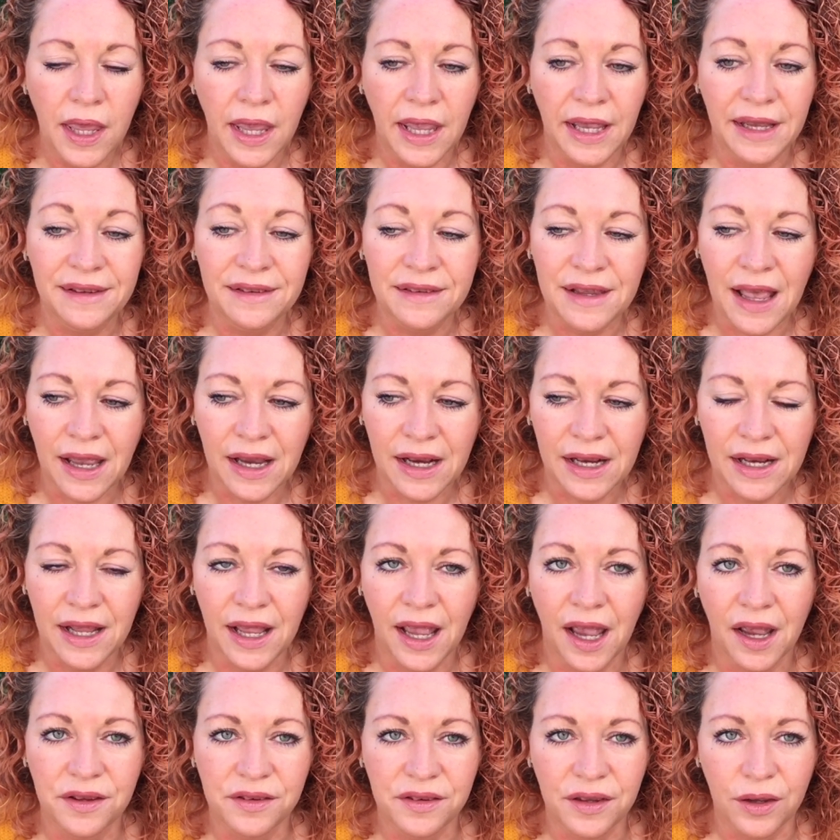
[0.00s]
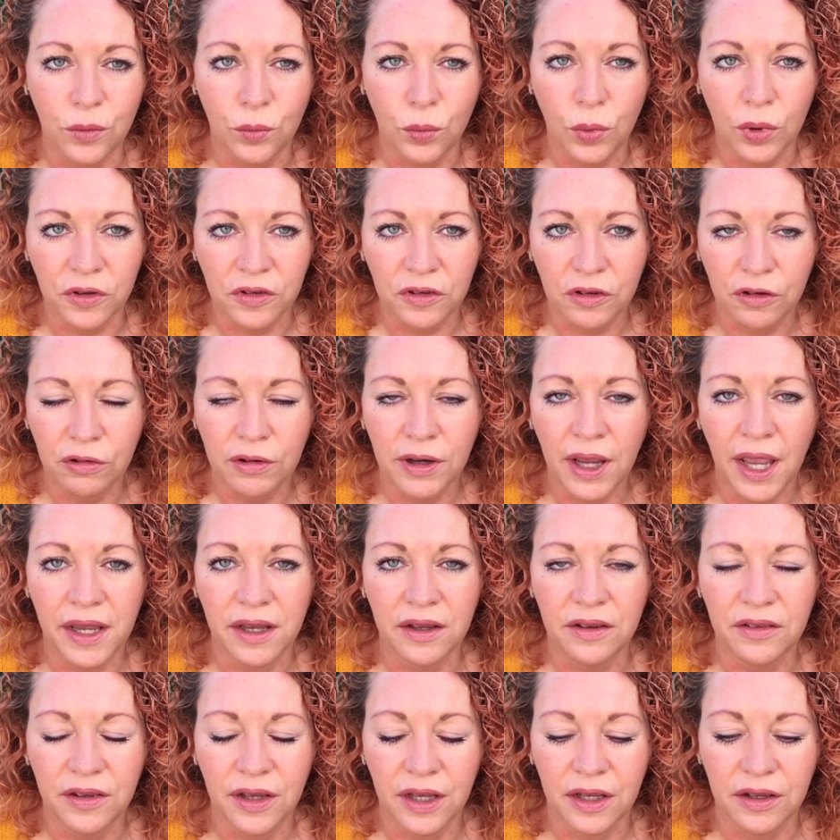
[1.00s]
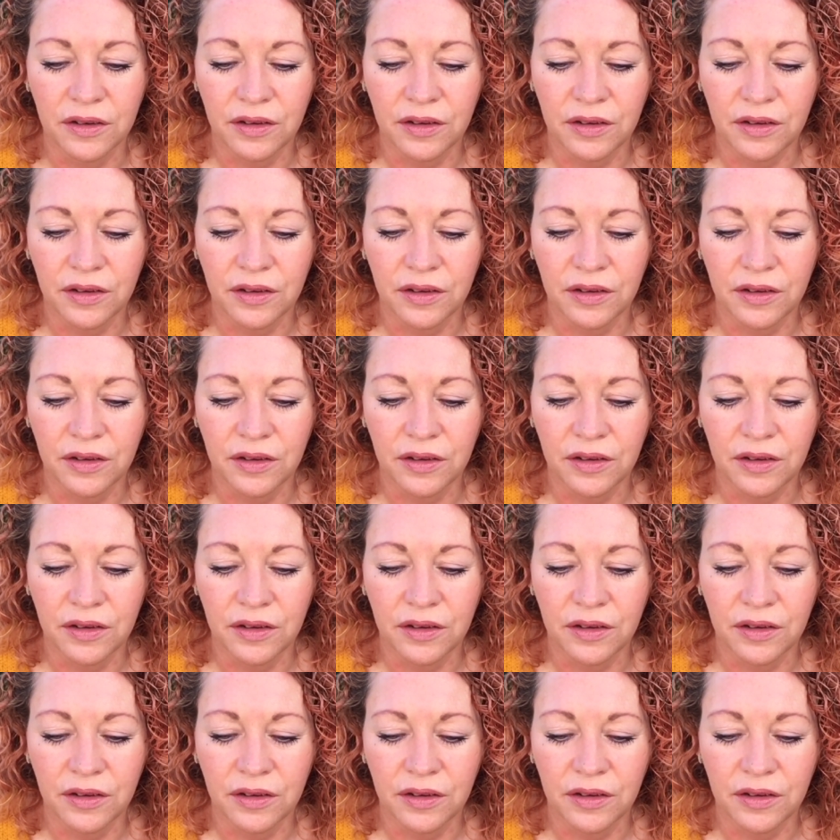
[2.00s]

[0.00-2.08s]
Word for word: exactly as it was created.